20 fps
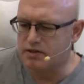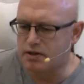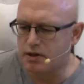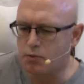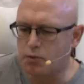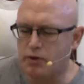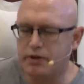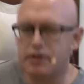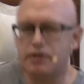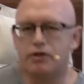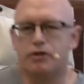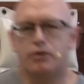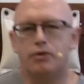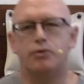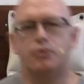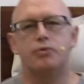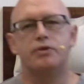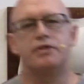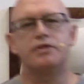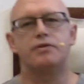I wanted to
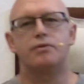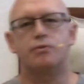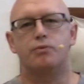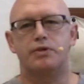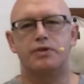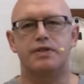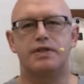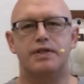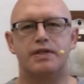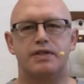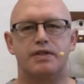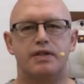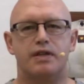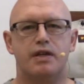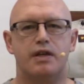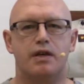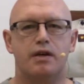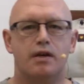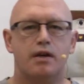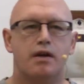do was to
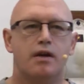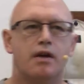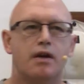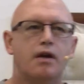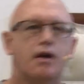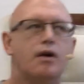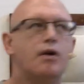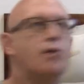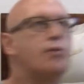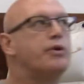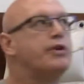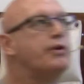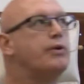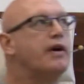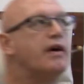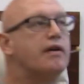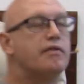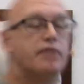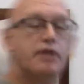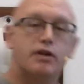see, when you
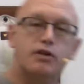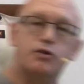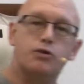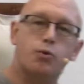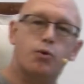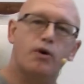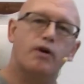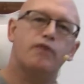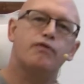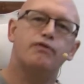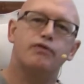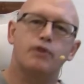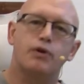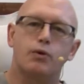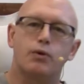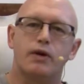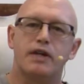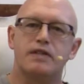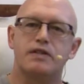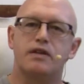have 12
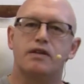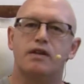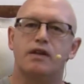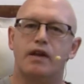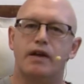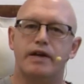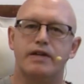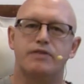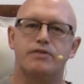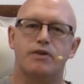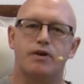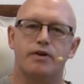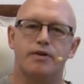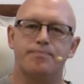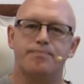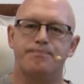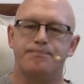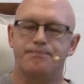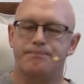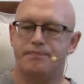fluorescent lights on,
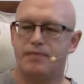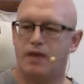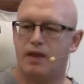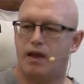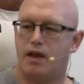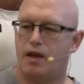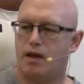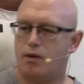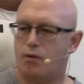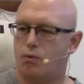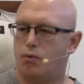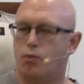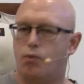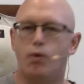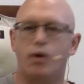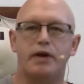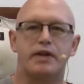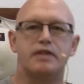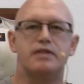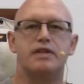
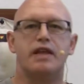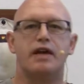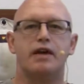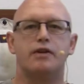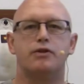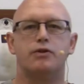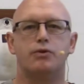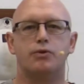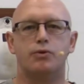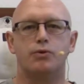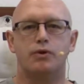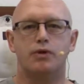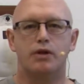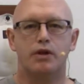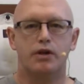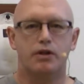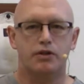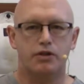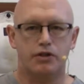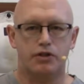what does that do
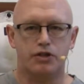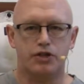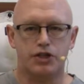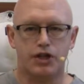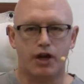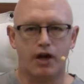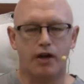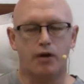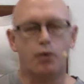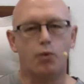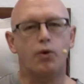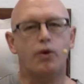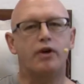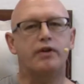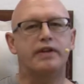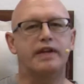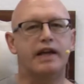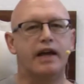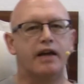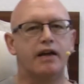to the shot? Where are
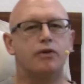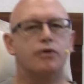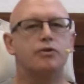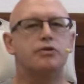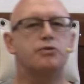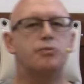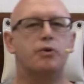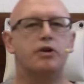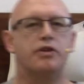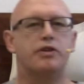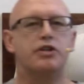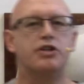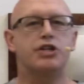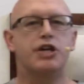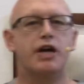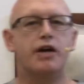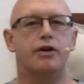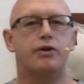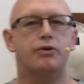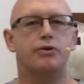the angles? Where are the
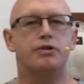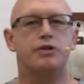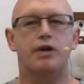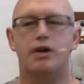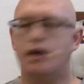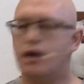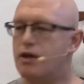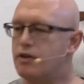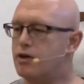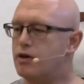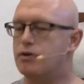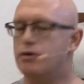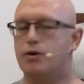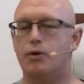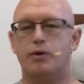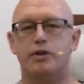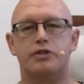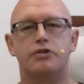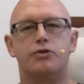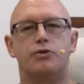shadows? There are
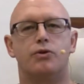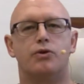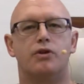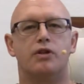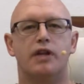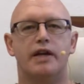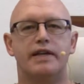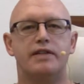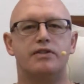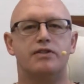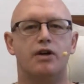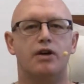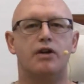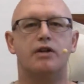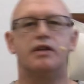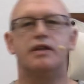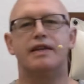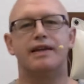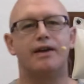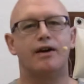no external lights
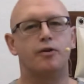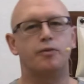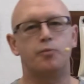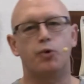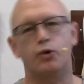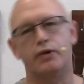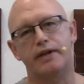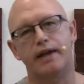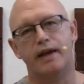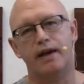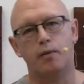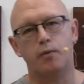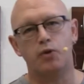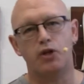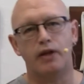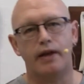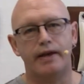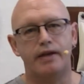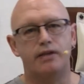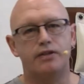on. The onboard camera
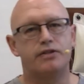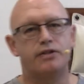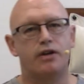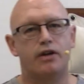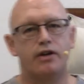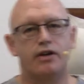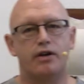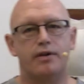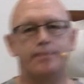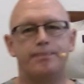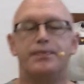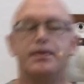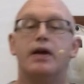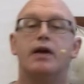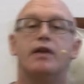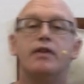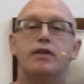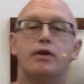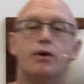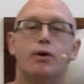light is not on.
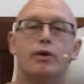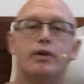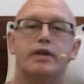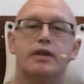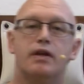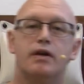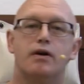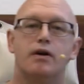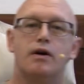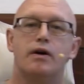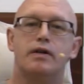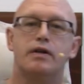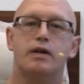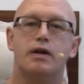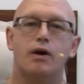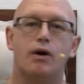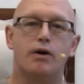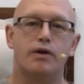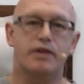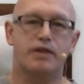The only thing on
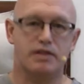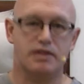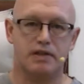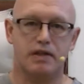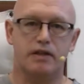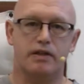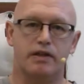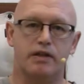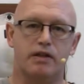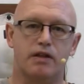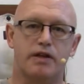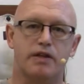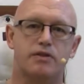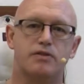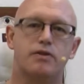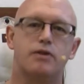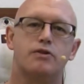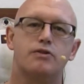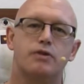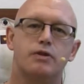are the ceiling
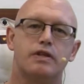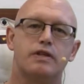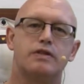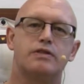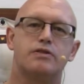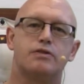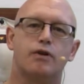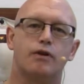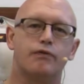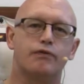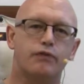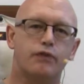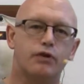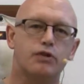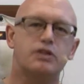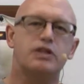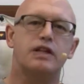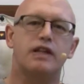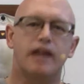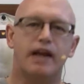lights. So this is our
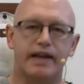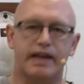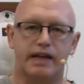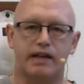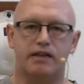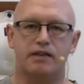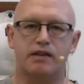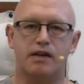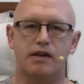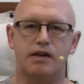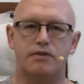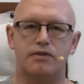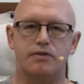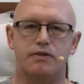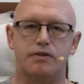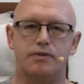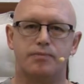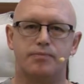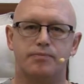first lighting test.